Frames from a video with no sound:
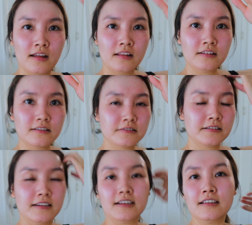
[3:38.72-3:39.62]
Hello,
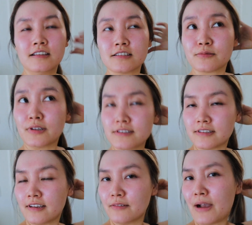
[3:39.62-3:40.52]
it is
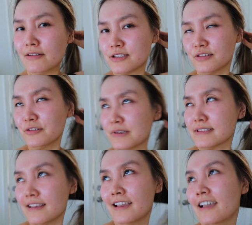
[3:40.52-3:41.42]
Wednesday. Wow, it's only
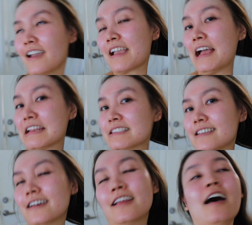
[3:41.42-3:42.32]
Wednesday. Kind of
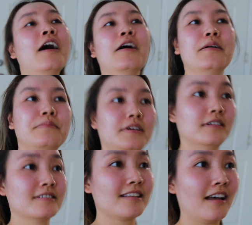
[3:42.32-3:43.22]
sad because